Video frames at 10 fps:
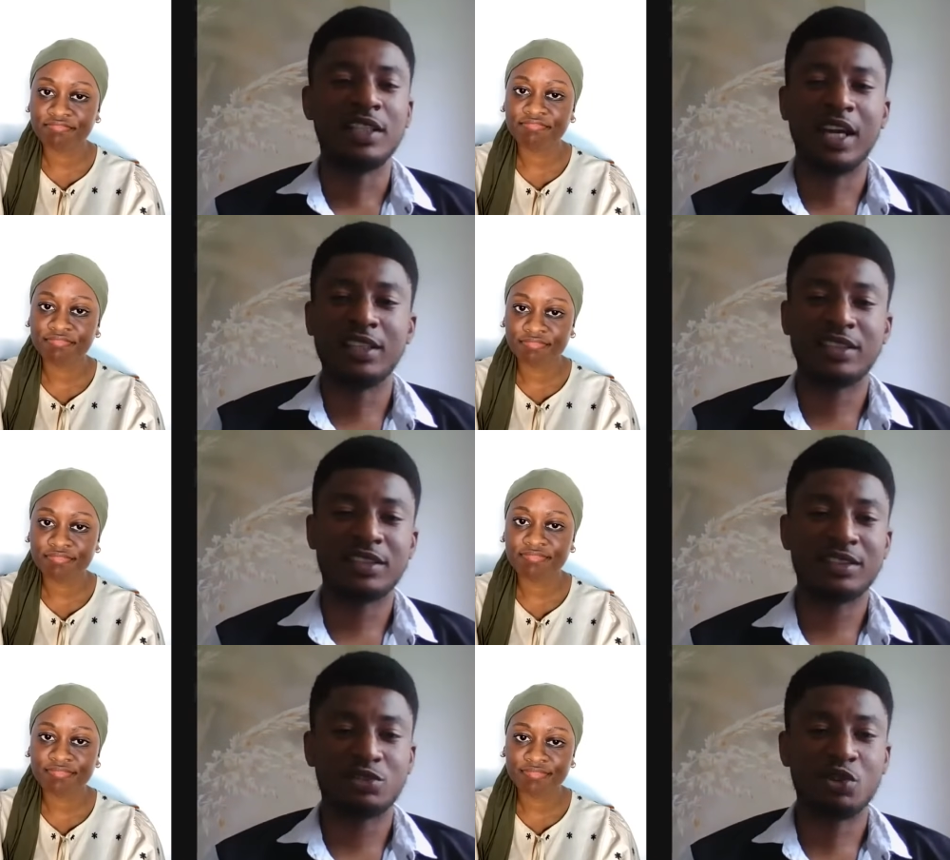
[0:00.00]
Speaker 1: There
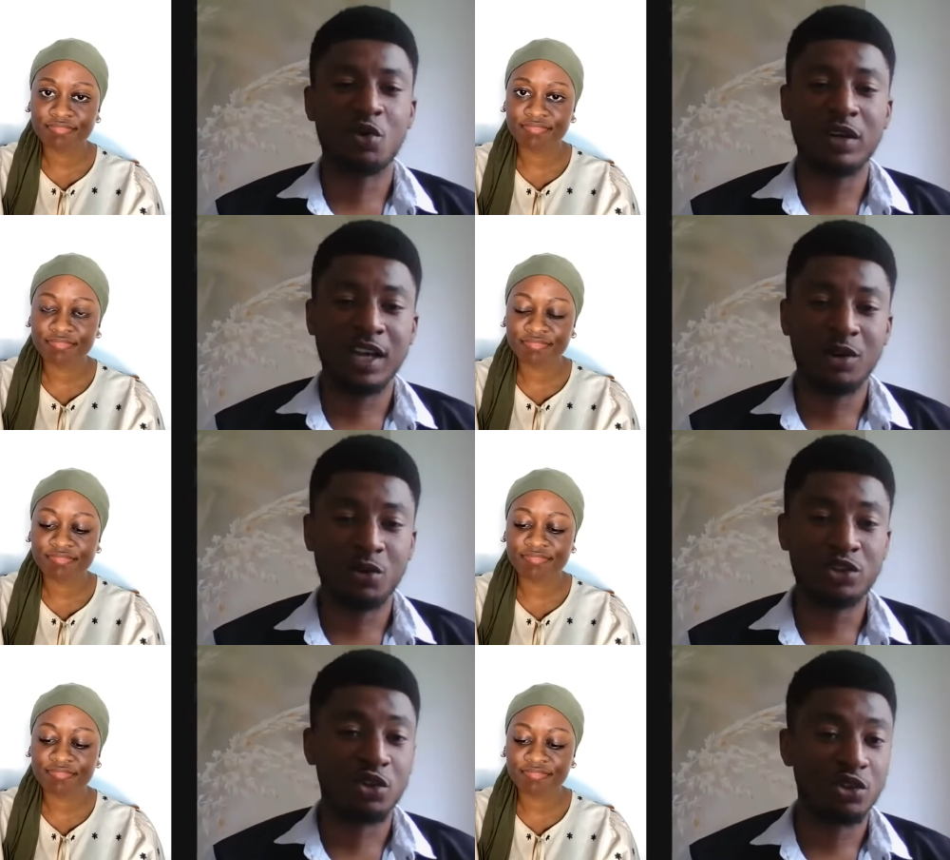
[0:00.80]
is someone I
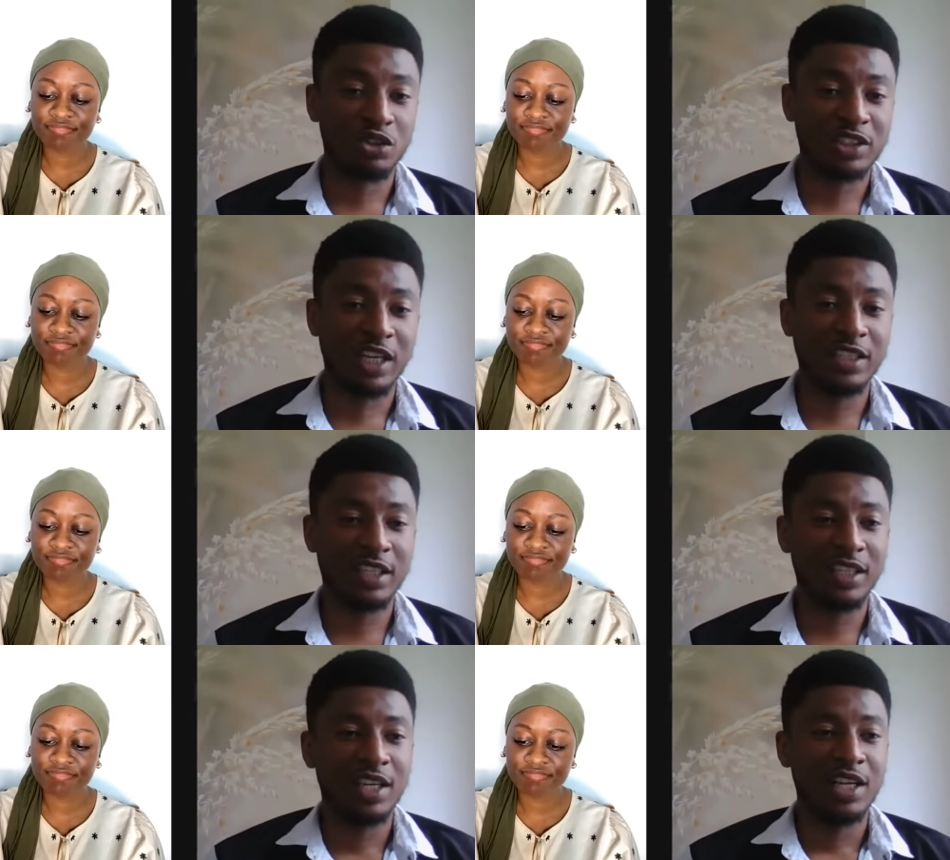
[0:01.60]
watch on your
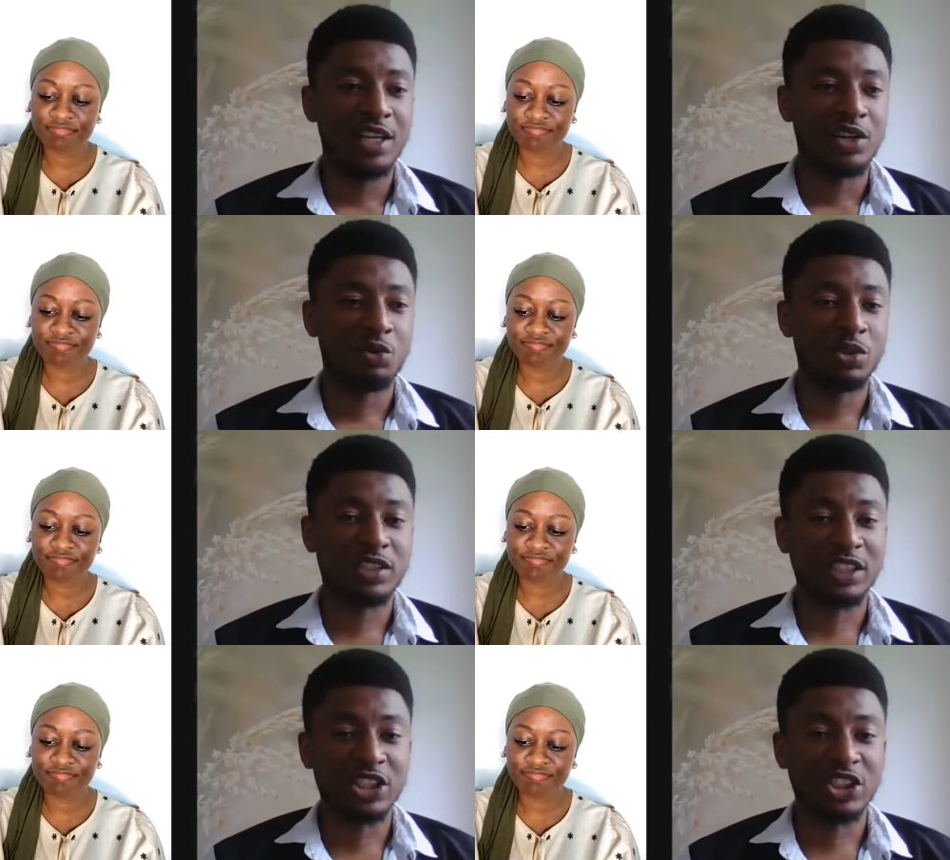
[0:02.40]
channel who
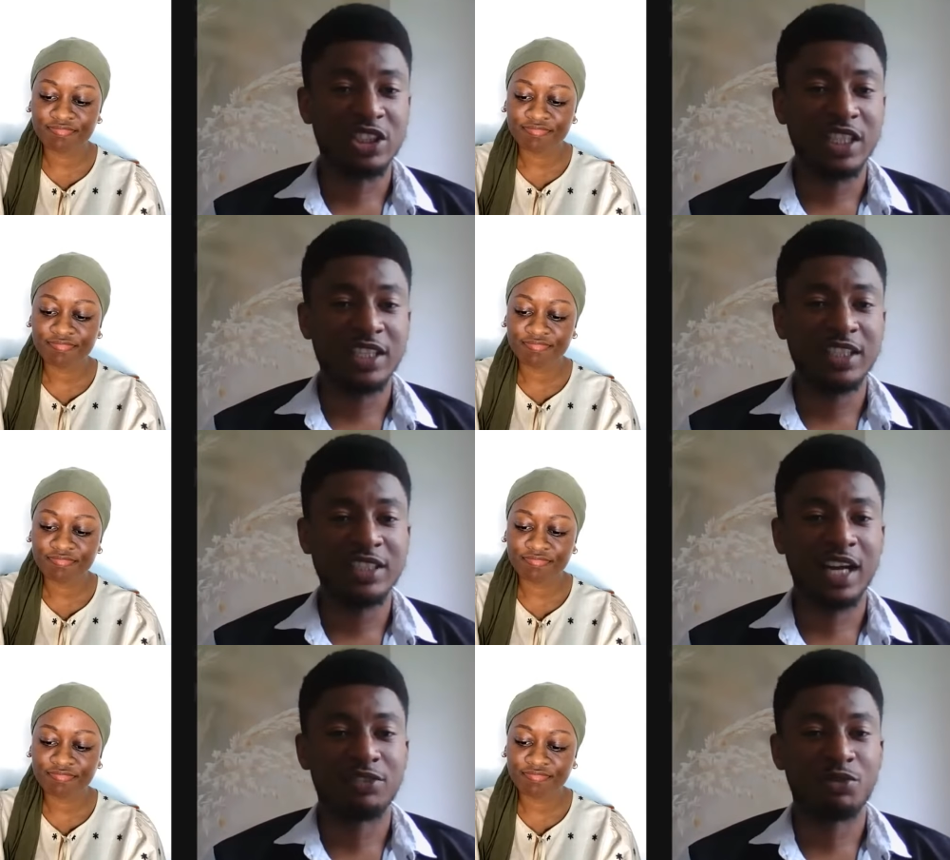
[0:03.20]
is in
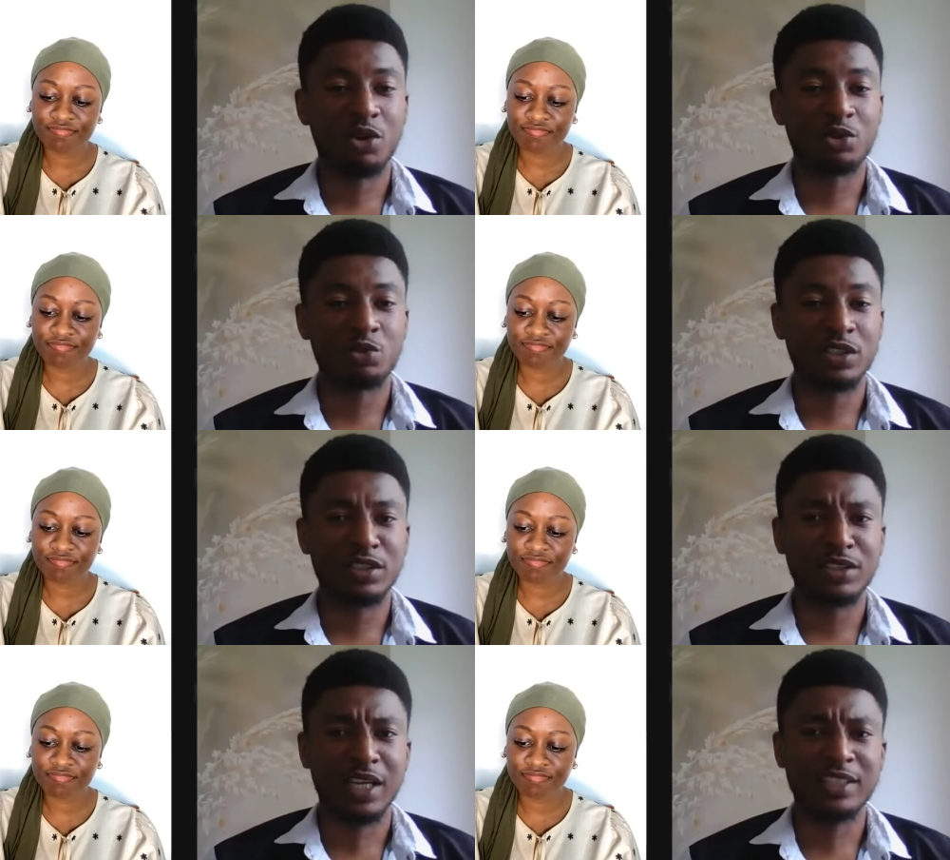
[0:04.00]
engineering that I've worked
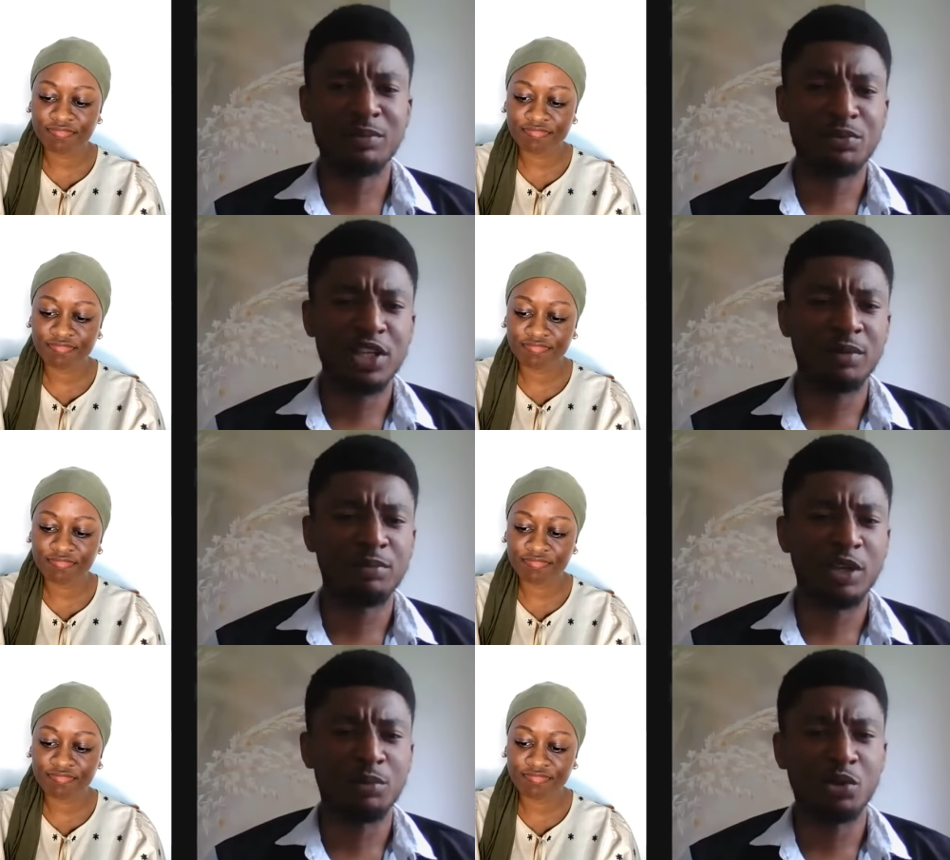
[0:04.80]
with, I think
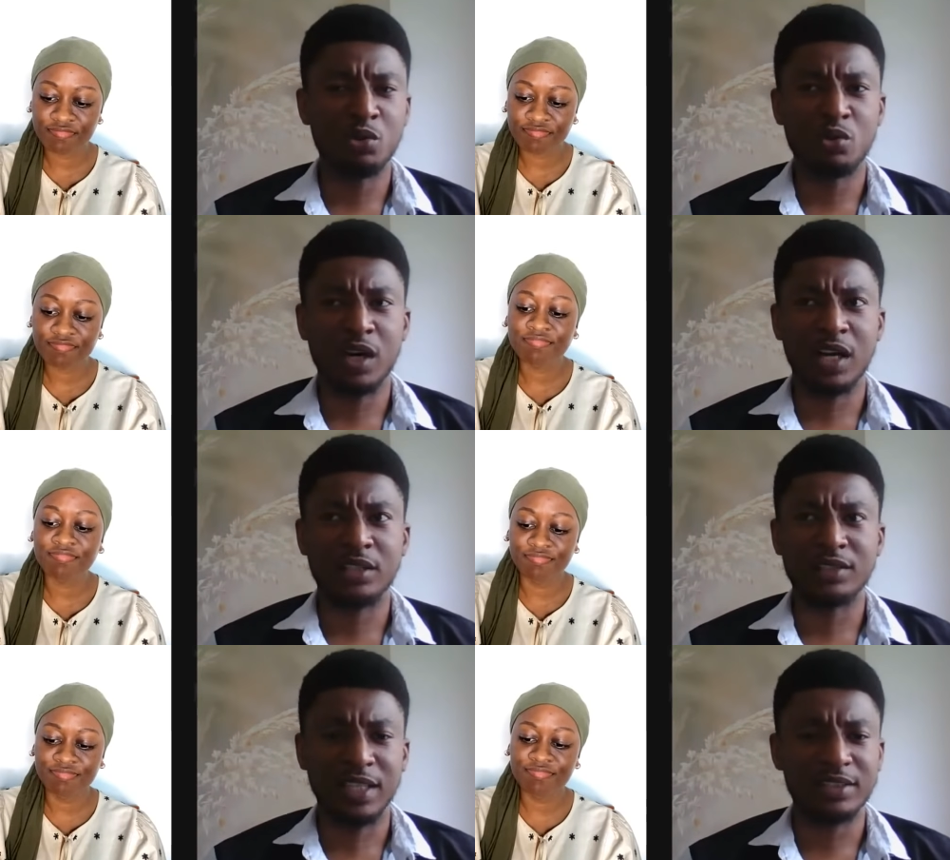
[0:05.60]
BMW
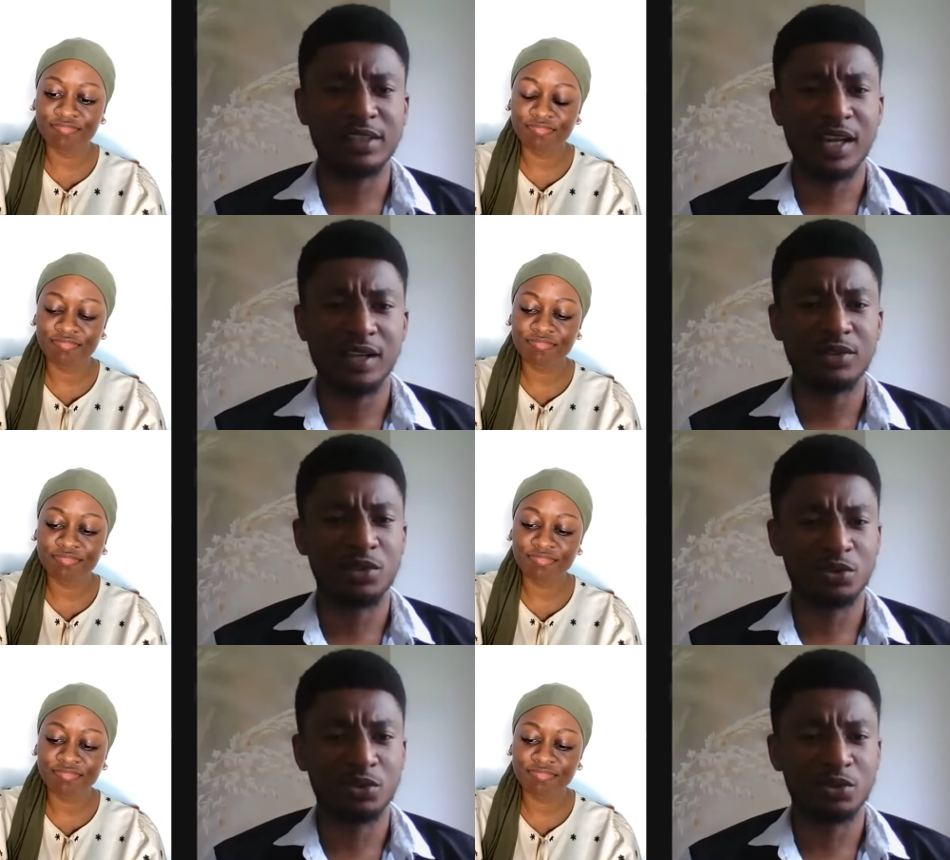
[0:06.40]
and mm -hmm. Tesla.